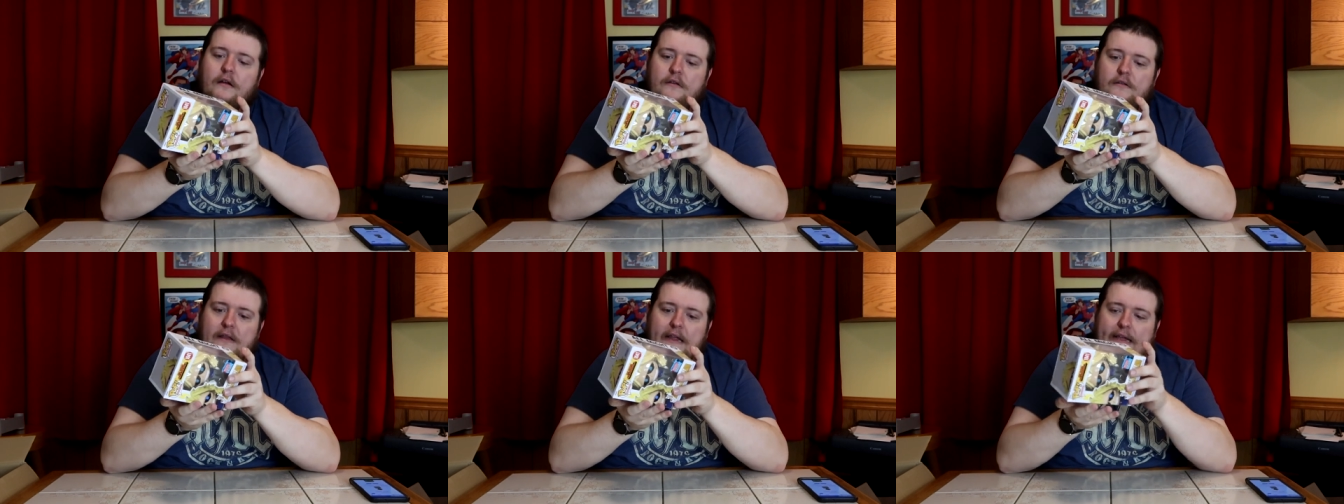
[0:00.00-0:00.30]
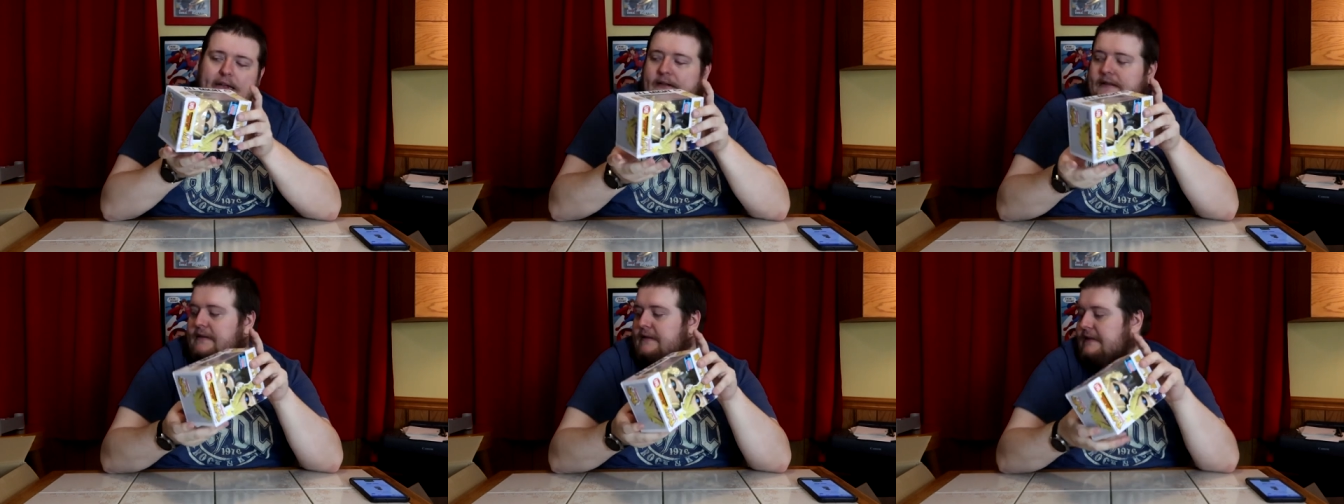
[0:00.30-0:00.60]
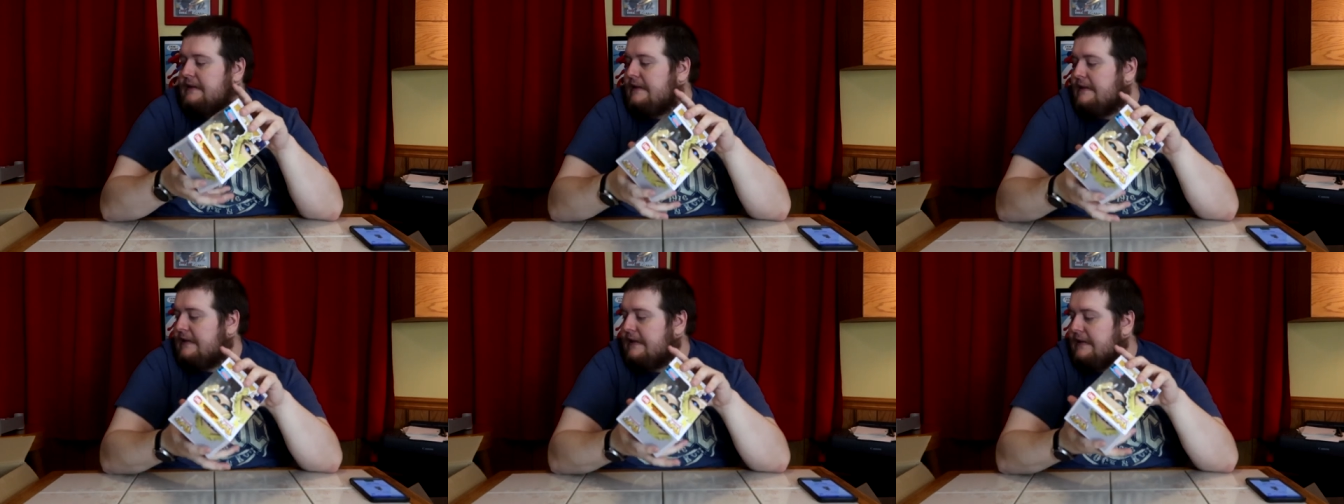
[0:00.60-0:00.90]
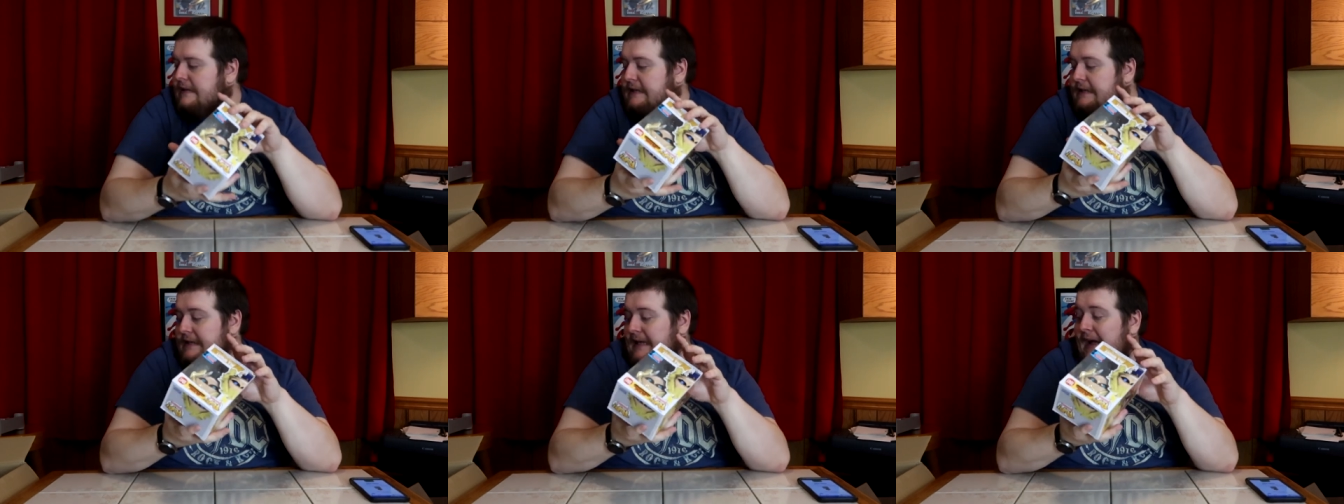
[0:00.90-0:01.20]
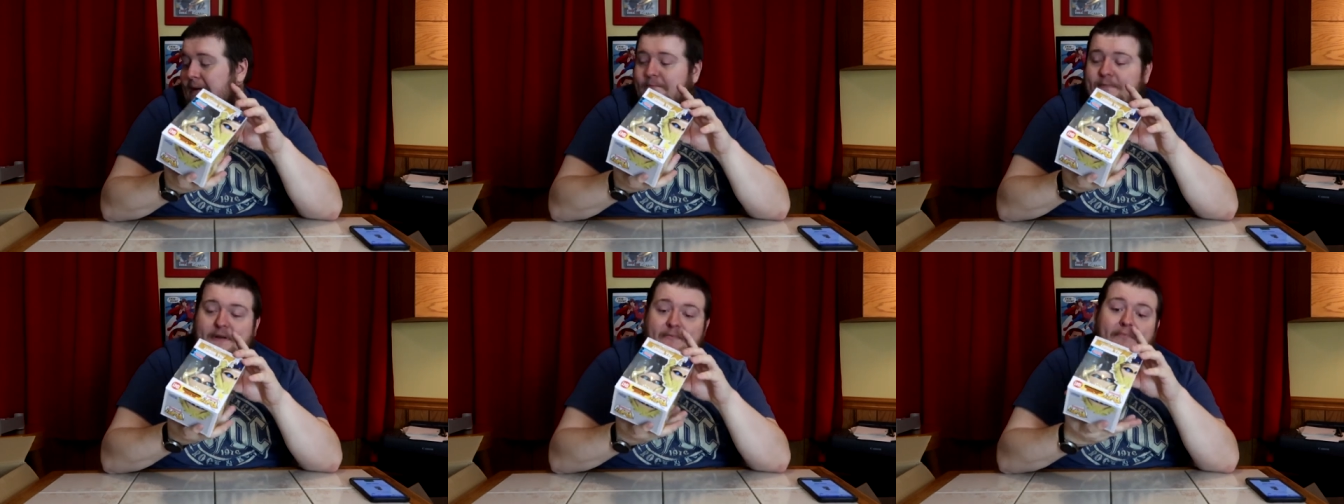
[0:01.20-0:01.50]
Like, this has
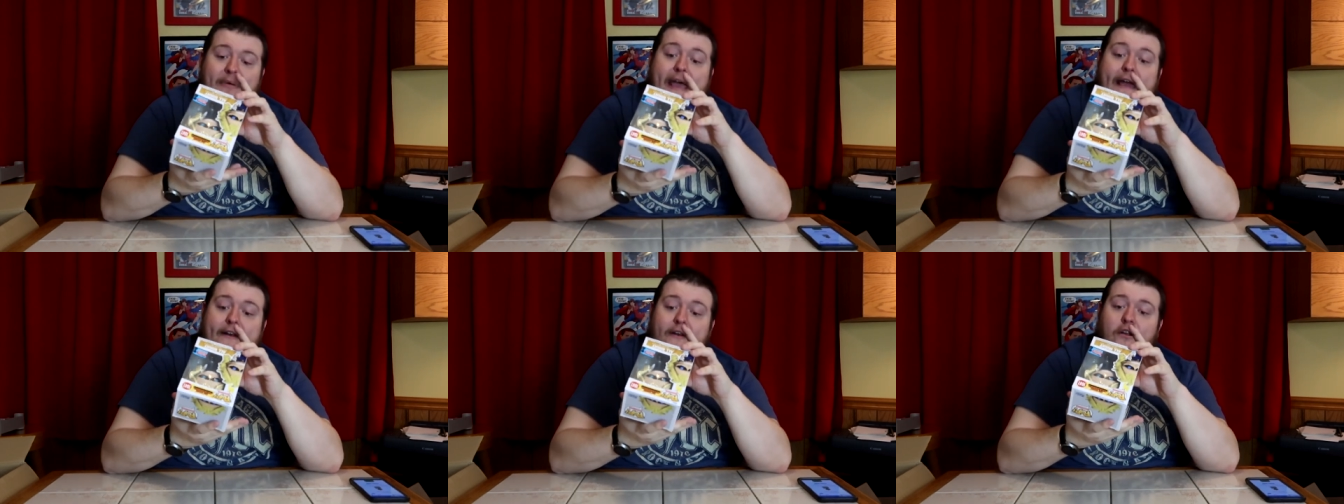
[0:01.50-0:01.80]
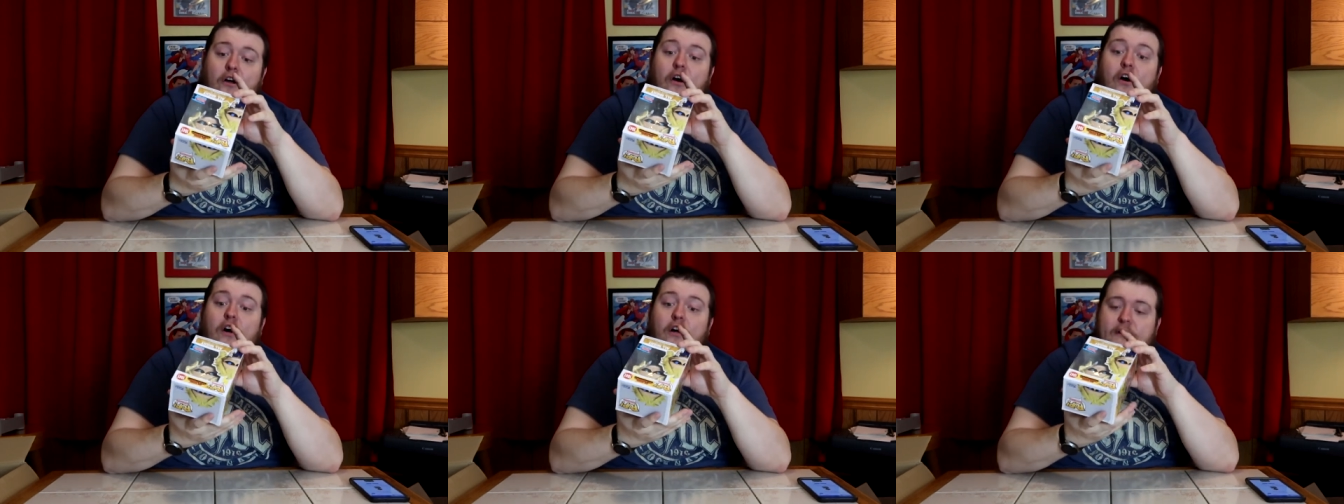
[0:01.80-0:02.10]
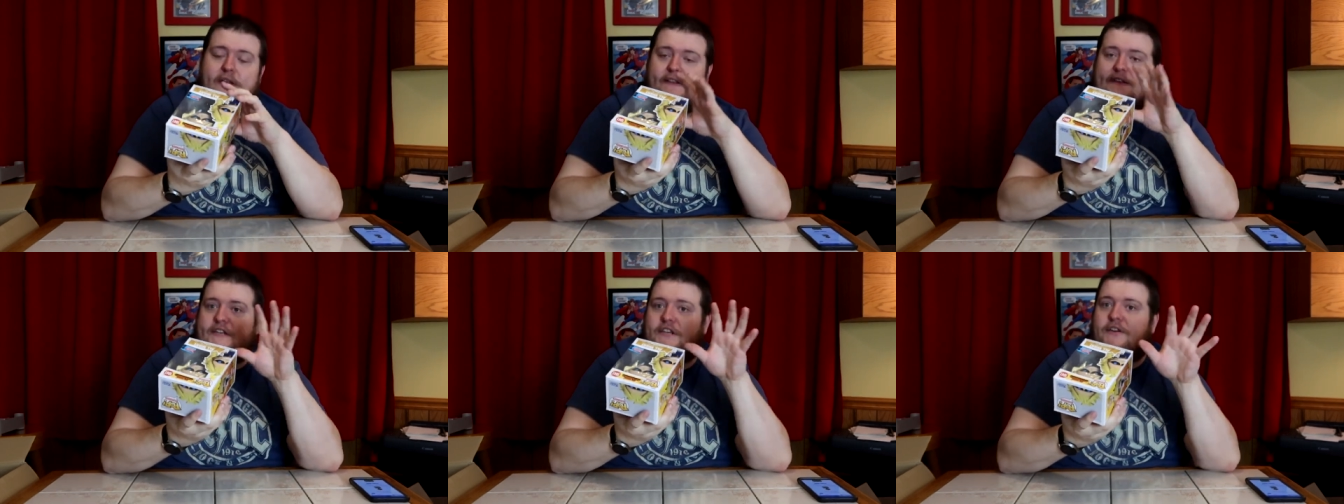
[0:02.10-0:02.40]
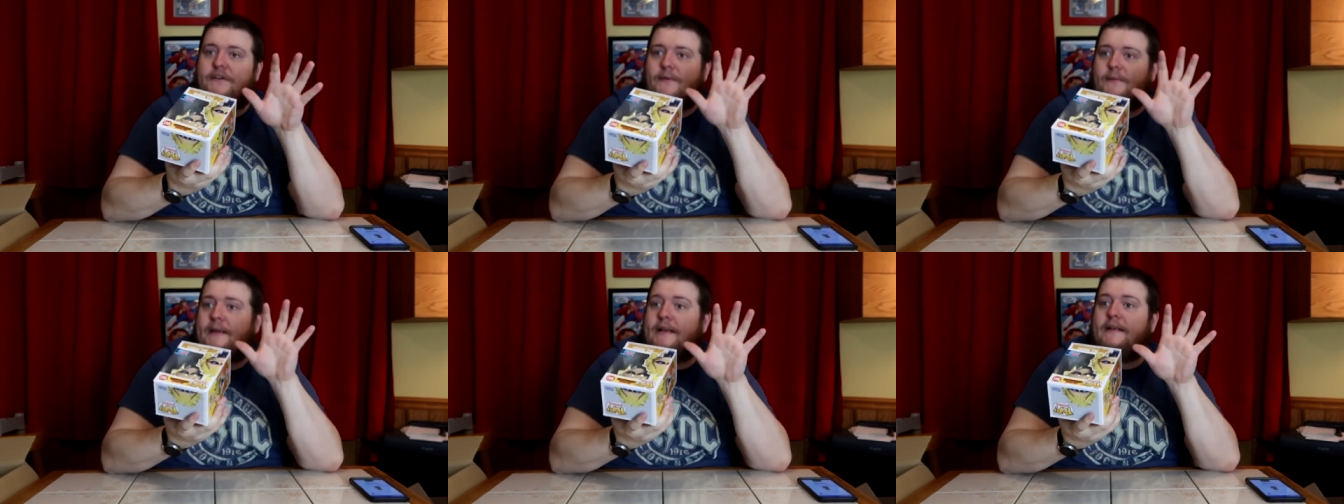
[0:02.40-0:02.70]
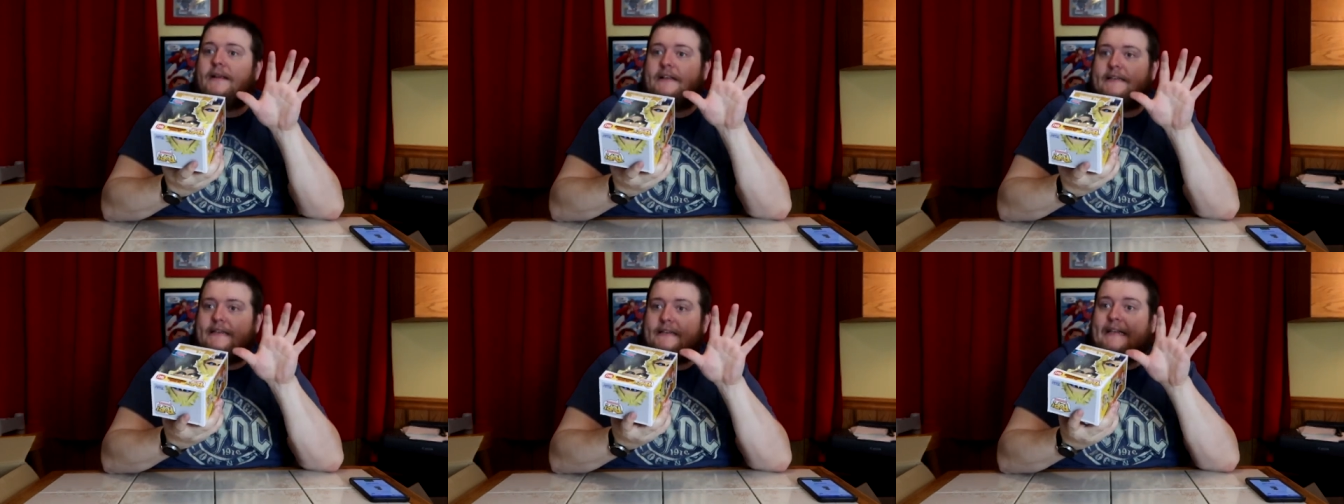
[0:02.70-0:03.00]
not been bad at all considering we,
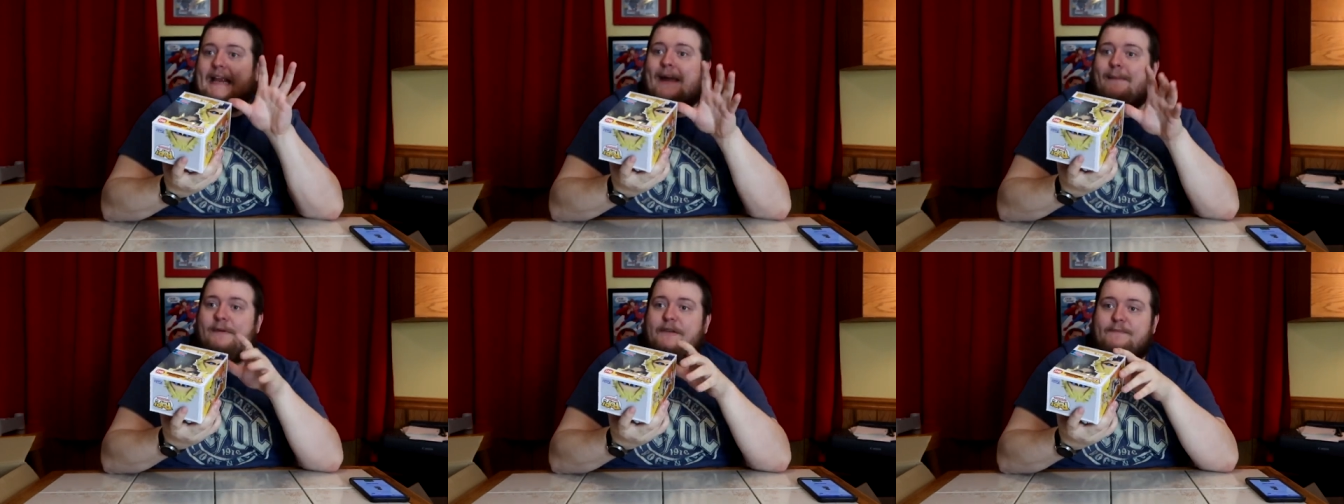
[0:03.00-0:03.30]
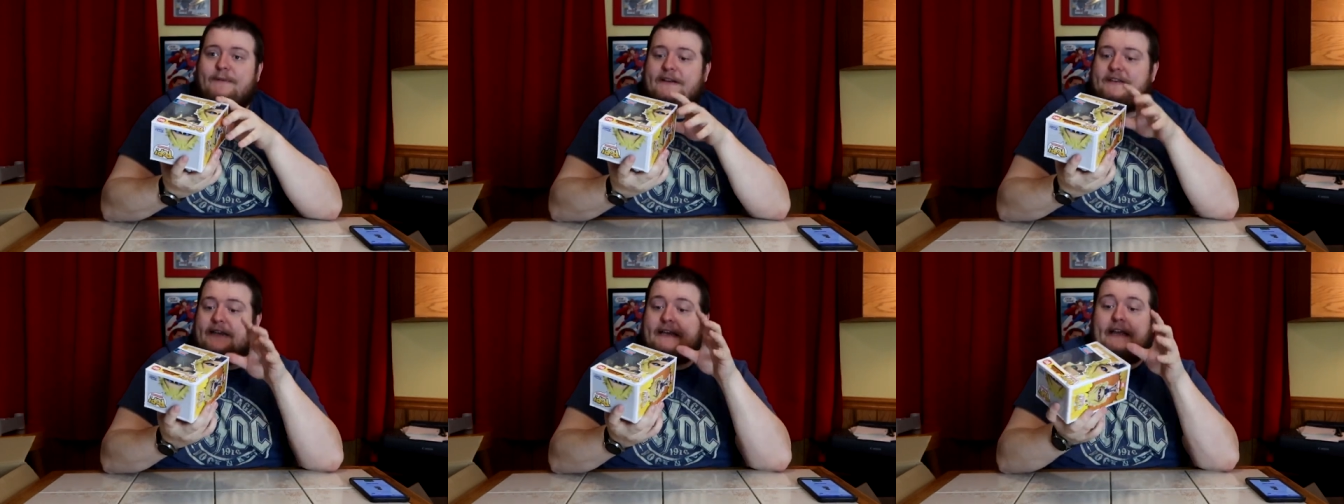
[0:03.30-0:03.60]
it's a damage box.